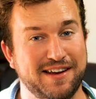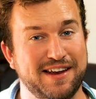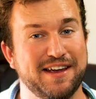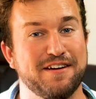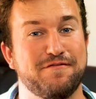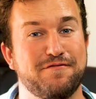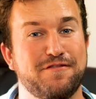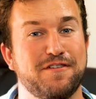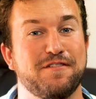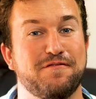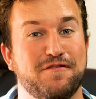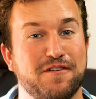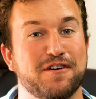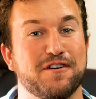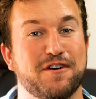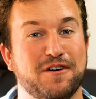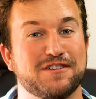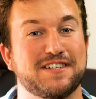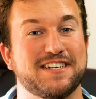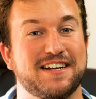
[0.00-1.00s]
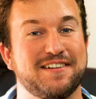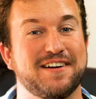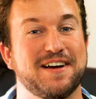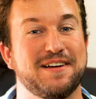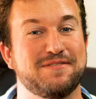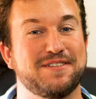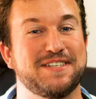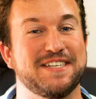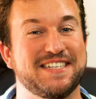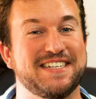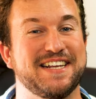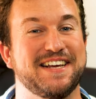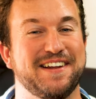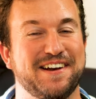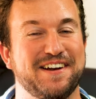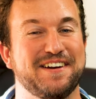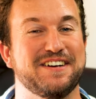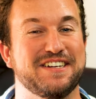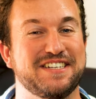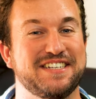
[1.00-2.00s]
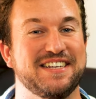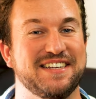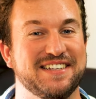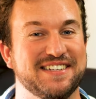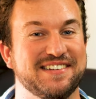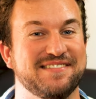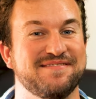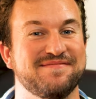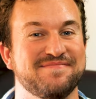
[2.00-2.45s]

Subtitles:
him for Gonçalo Ramos to stay another season.